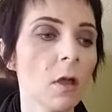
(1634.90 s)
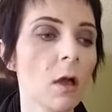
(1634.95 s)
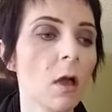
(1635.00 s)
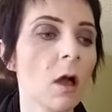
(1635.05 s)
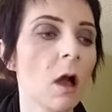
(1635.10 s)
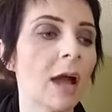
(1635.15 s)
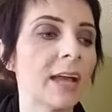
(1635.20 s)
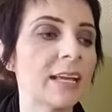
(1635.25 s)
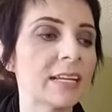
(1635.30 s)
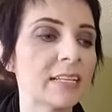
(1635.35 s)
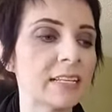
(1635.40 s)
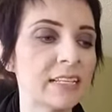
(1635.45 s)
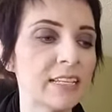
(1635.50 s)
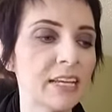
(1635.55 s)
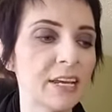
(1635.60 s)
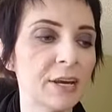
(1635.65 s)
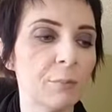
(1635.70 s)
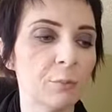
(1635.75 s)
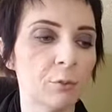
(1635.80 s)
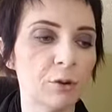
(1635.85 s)
I can see
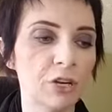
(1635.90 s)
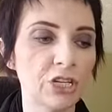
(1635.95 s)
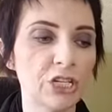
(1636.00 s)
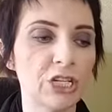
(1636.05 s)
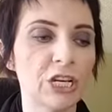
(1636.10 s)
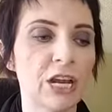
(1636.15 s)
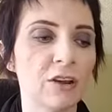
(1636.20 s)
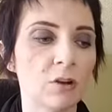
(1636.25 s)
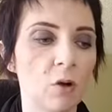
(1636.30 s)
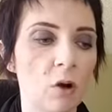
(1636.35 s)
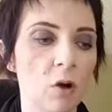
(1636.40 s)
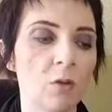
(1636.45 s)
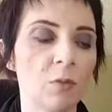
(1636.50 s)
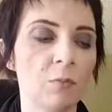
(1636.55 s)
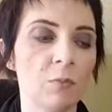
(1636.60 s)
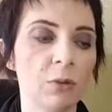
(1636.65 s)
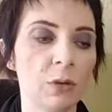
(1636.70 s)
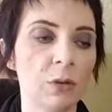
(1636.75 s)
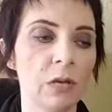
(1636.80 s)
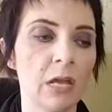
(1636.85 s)
and appreciate all the
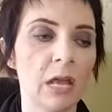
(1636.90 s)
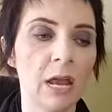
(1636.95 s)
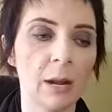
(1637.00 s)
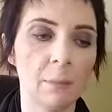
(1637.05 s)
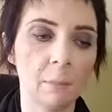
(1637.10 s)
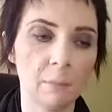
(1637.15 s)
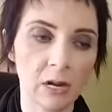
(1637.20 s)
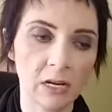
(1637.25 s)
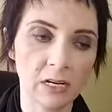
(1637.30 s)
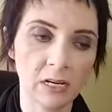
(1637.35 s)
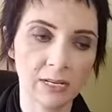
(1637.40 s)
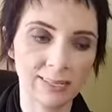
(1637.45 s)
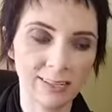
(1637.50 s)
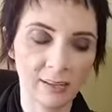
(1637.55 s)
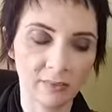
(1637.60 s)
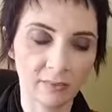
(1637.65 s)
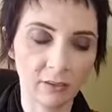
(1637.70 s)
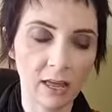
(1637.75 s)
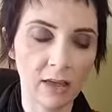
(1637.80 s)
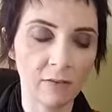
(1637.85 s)
beauty and abundance
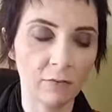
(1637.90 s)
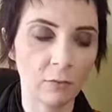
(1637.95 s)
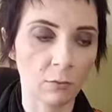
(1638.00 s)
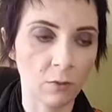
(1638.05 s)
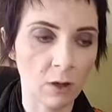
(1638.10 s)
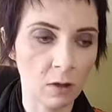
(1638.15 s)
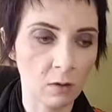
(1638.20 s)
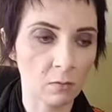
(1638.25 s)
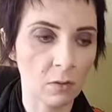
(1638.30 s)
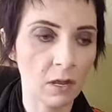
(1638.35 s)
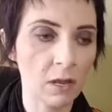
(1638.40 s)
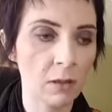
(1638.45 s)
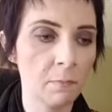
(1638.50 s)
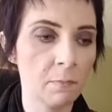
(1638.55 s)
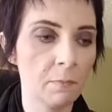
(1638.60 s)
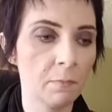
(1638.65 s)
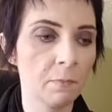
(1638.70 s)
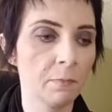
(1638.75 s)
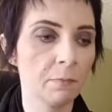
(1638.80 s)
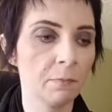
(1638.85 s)
of life around me.
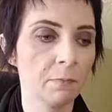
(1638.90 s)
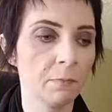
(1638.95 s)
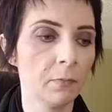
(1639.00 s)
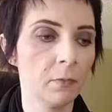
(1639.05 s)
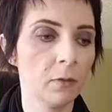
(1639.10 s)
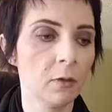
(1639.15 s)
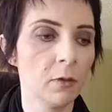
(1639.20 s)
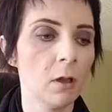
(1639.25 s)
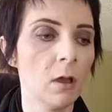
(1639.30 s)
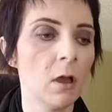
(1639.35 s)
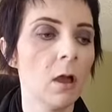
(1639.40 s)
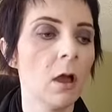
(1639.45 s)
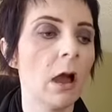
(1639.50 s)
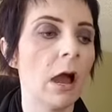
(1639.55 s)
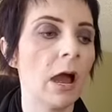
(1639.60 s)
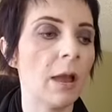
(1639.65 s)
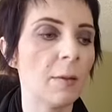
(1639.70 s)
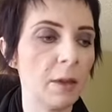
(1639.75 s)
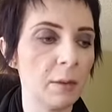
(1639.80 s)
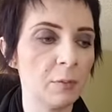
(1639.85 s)

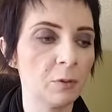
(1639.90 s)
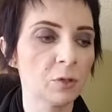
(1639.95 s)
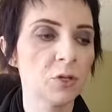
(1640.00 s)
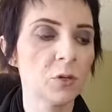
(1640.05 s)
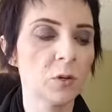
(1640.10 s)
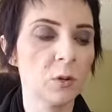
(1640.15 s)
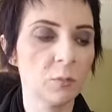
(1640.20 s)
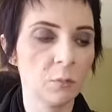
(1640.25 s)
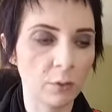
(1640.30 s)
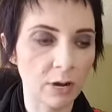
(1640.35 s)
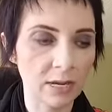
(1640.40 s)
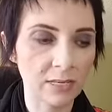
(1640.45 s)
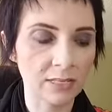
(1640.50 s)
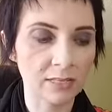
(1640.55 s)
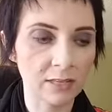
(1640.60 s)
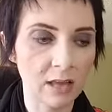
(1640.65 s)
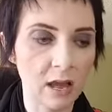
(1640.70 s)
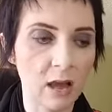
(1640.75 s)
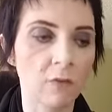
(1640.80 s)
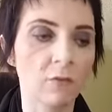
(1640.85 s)
I am able to
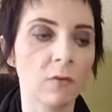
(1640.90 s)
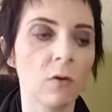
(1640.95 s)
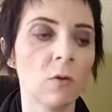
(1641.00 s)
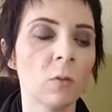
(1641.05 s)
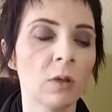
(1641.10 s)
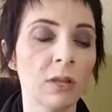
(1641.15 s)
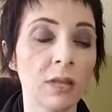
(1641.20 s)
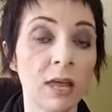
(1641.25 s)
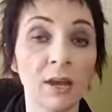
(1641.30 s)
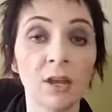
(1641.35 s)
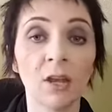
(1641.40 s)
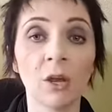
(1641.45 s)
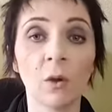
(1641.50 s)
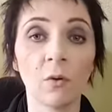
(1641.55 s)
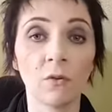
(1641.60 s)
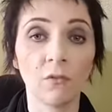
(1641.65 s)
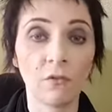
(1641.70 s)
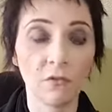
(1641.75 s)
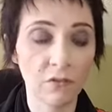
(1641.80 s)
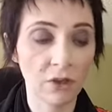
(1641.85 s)
embrace love while letting go
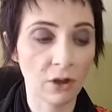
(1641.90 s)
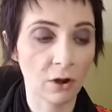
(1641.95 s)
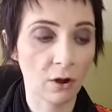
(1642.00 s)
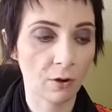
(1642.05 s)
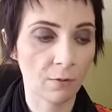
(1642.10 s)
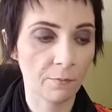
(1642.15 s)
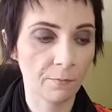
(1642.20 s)
of fear.